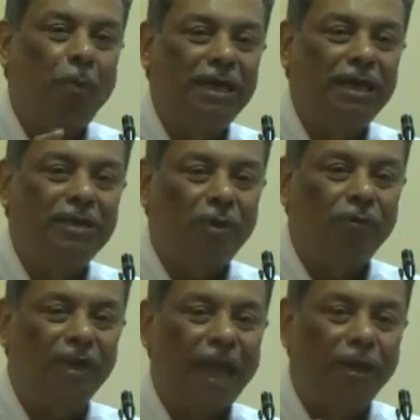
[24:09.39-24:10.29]
So the
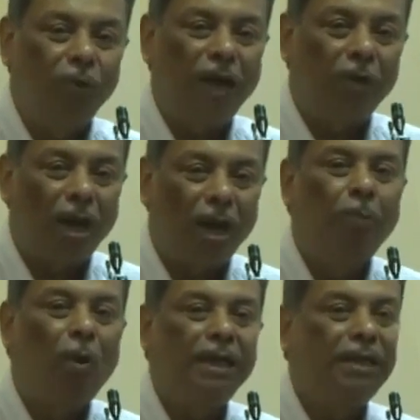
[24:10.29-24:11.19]
point is what we can
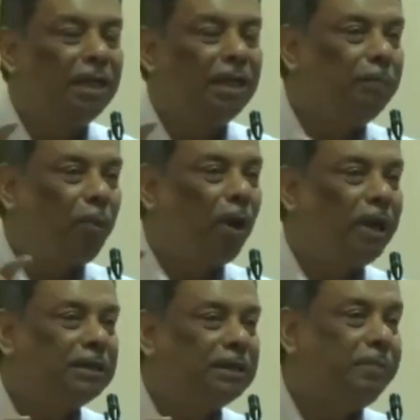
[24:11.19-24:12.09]
do at one point, the
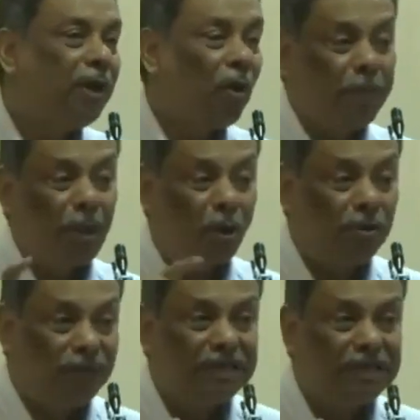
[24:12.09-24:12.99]
other point is may
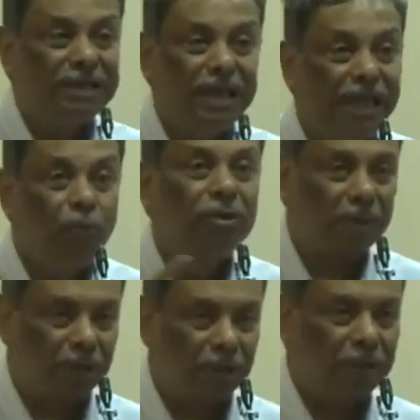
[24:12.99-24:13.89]
not be
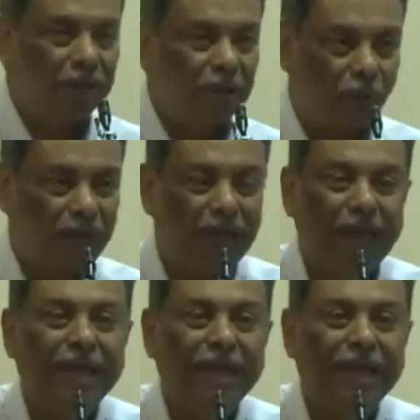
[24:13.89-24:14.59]
always usable.